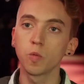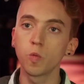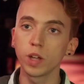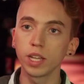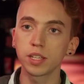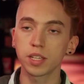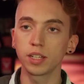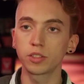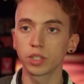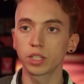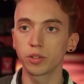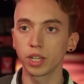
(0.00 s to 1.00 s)
We say to
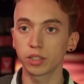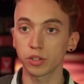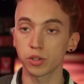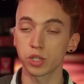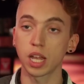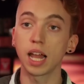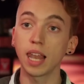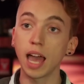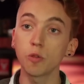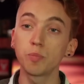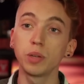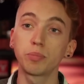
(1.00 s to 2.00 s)
the creators,
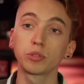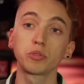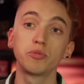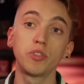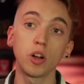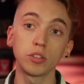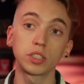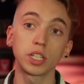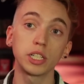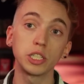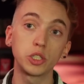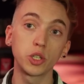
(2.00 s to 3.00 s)
allow people to
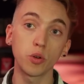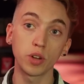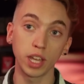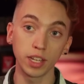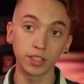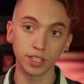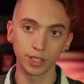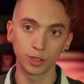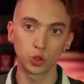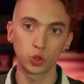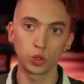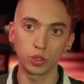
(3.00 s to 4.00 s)
voluntarily donate
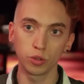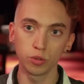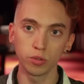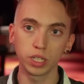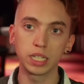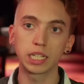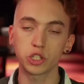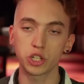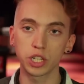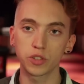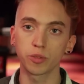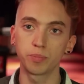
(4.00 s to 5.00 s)
to you in
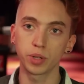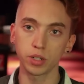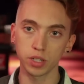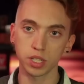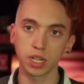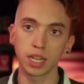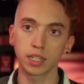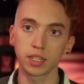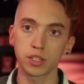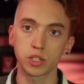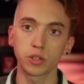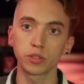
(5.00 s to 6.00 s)
exchange for perks, like a
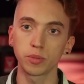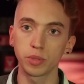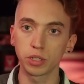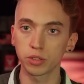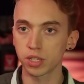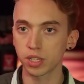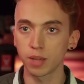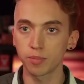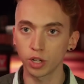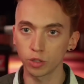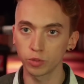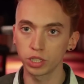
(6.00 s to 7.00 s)
30-minute Skype
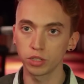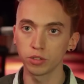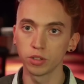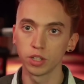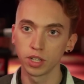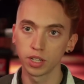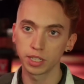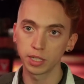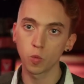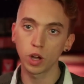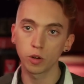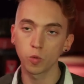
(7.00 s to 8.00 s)
call with you in a
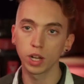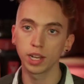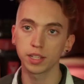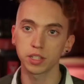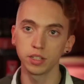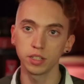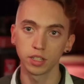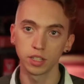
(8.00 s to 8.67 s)
one-on-one lesson,